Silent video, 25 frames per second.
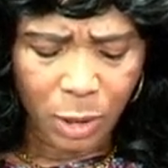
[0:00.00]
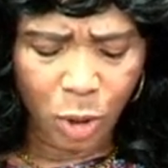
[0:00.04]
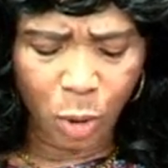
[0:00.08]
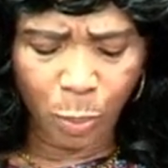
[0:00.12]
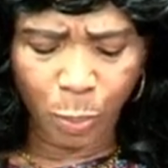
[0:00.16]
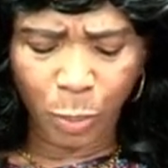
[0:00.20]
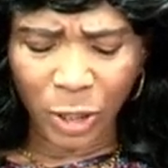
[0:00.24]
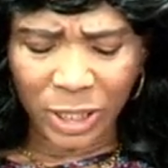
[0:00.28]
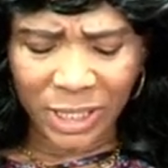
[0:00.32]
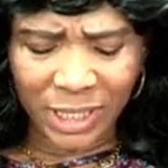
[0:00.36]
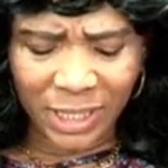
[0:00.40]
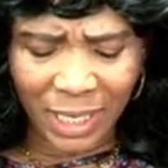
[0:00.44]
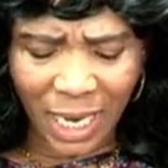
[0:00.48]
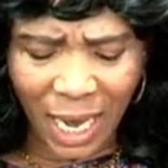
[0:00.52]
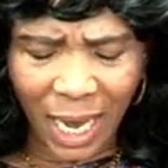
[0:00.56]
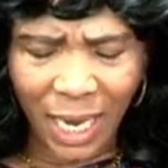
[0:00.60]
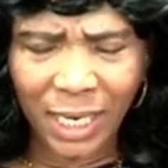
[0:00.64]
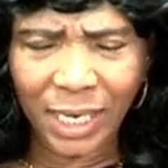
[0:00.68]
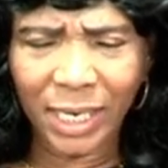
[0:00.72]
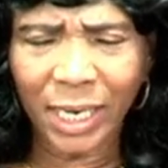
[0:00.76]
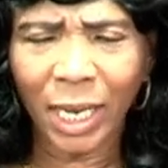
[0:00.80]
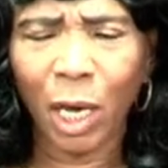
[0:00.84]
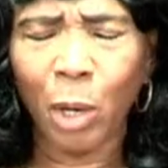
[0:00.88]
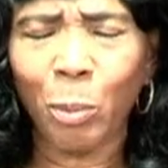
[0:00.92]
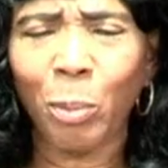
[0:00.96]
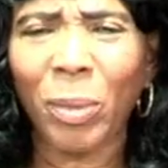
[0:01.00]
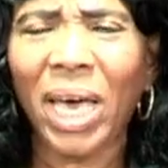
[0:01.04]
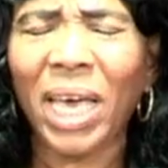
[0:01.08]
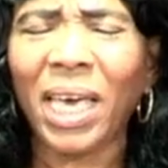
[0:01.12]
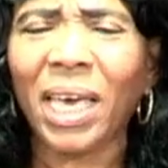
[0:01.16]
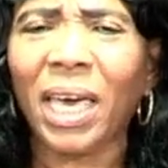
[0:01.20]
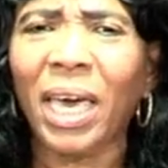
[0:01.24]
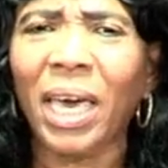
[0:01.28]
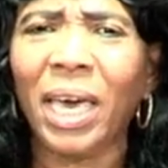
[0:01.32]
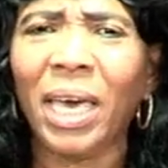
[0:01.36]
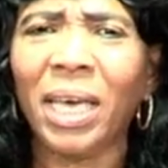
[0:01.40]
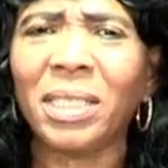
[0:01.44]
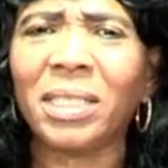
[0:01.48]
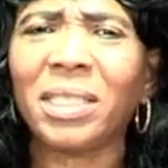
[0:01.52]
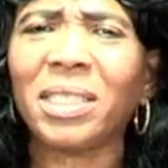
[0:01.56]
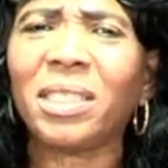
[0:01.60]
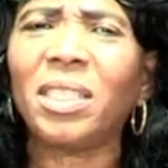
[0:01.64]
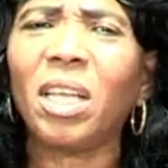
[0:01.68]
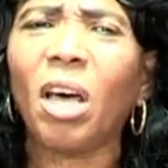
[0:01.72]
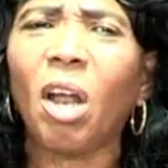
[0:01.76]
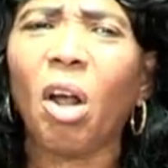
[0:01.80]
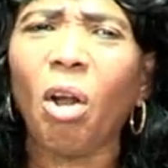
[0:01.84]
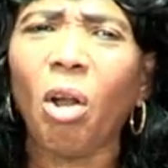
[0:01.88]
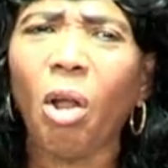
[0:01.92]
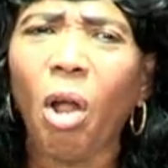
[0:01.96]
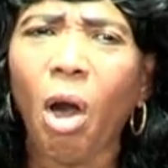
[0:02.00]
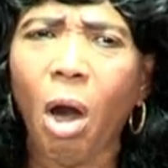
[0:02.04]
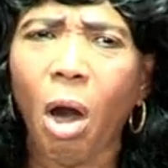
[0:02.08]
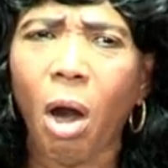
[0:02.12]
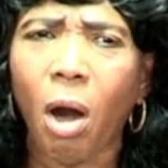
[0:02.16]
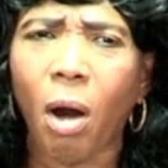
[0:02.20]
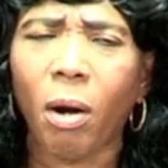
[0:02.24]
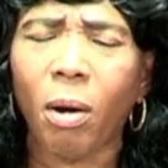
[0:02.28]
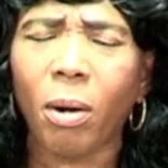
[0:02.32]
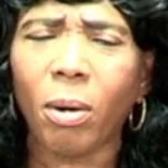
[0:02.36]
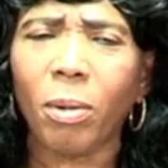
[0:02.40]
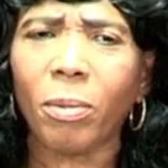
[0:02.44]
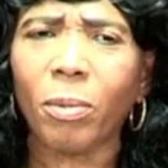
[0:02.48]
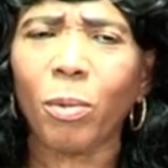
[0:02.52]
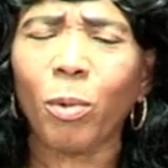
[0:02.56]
to protect them against the law.